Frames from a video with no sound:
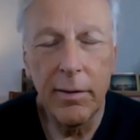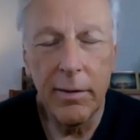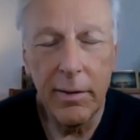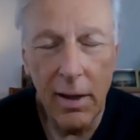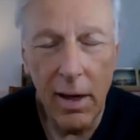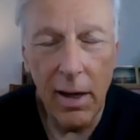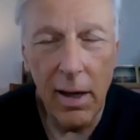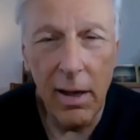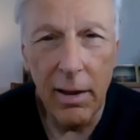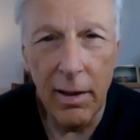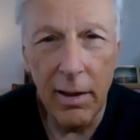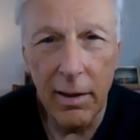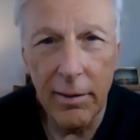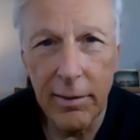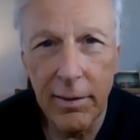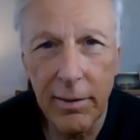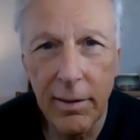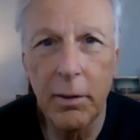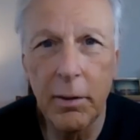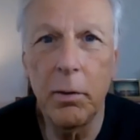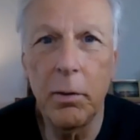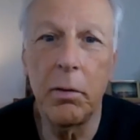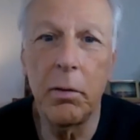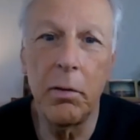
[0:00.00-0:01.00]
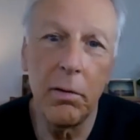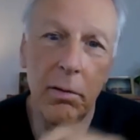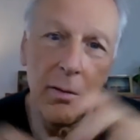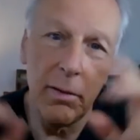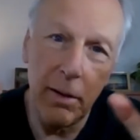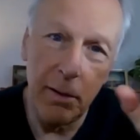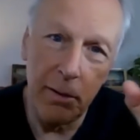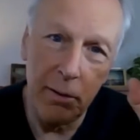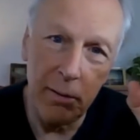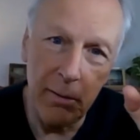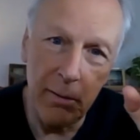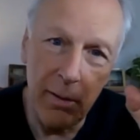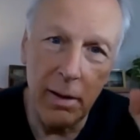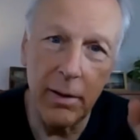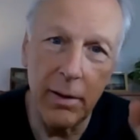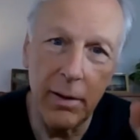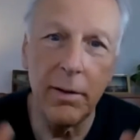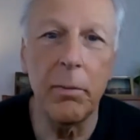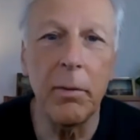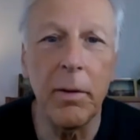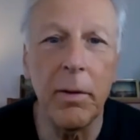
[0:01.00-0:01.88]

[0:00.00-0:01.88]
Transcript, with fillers: tell us that you create your reality.